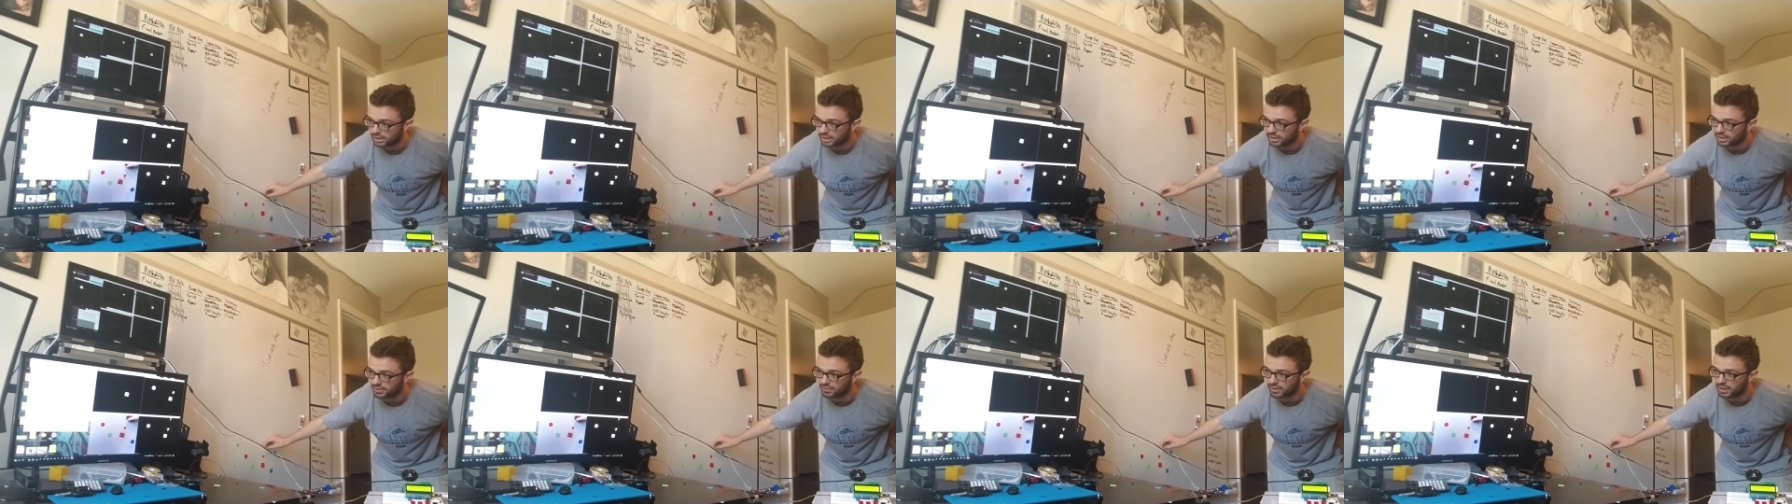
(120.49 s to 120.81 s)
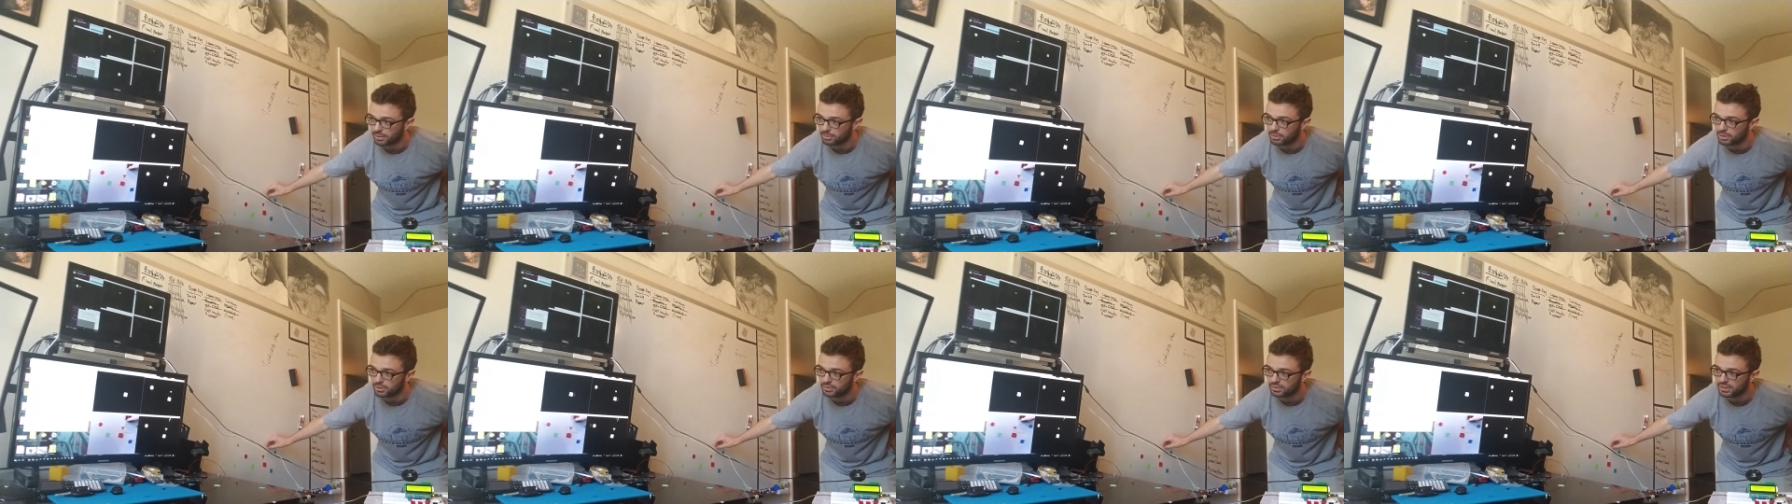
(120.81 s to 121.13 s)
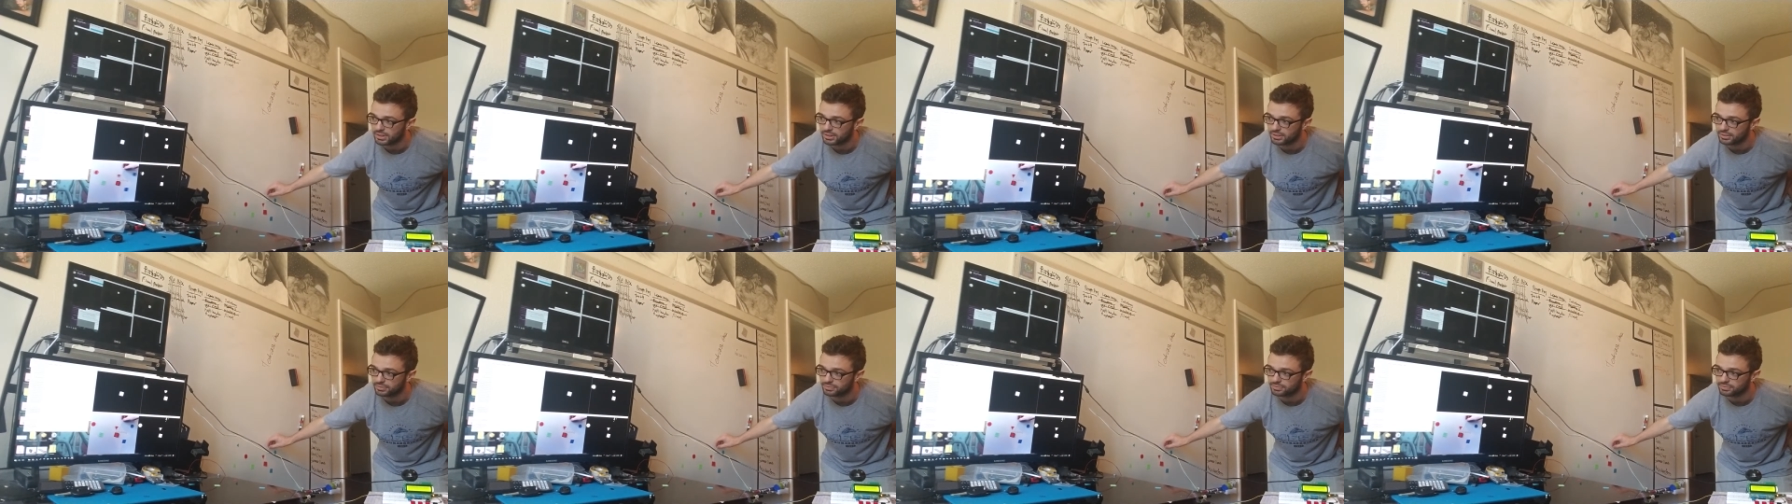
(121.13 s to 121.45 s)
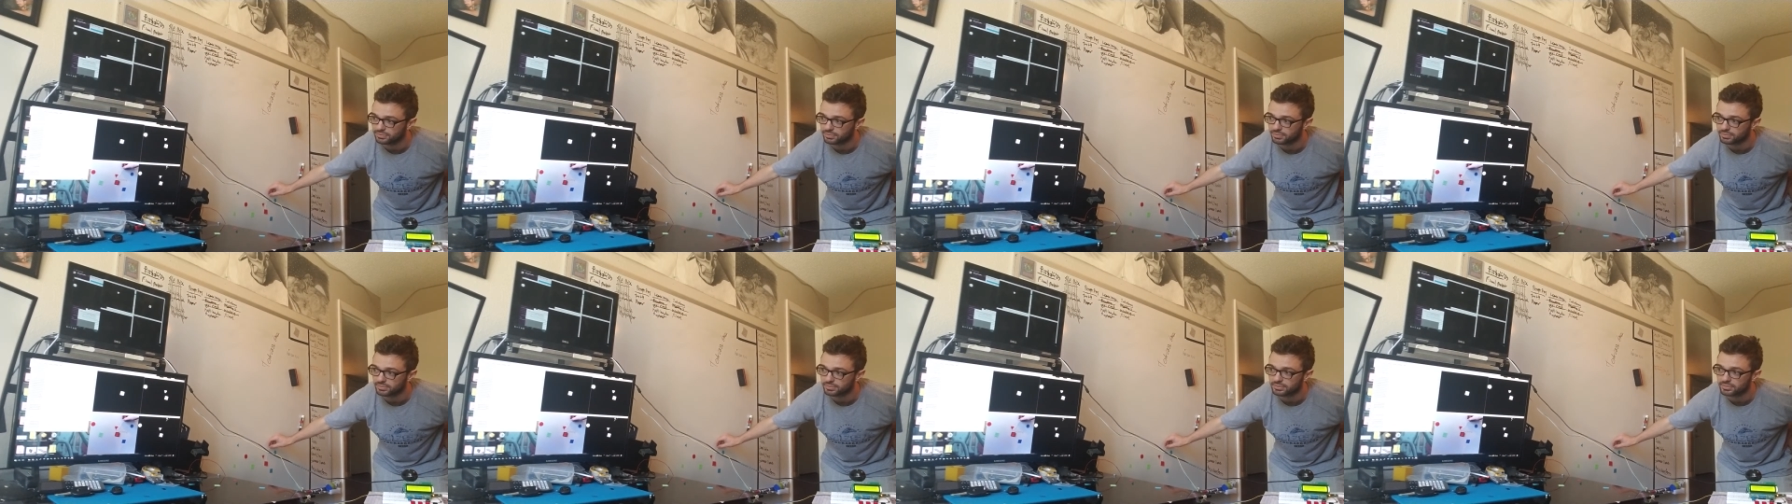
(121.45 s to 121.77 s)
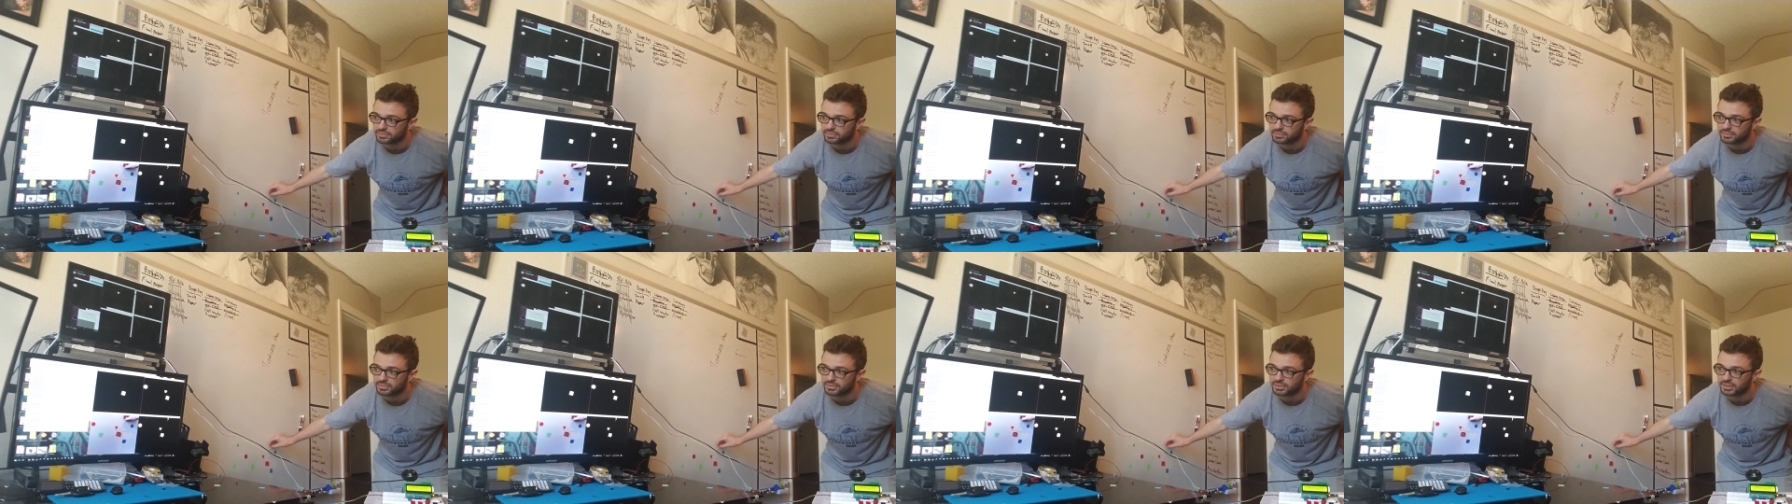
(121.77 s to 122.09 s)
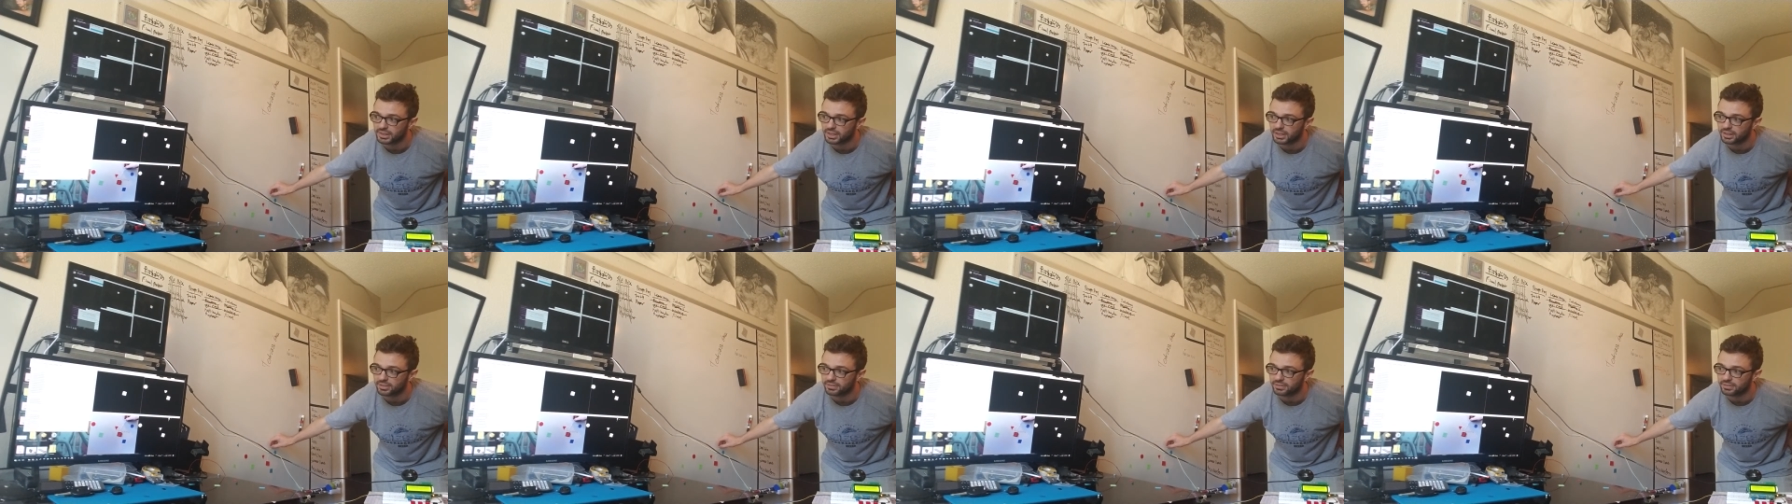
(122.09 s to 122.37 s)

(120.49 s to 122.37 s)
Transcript: If I move it, it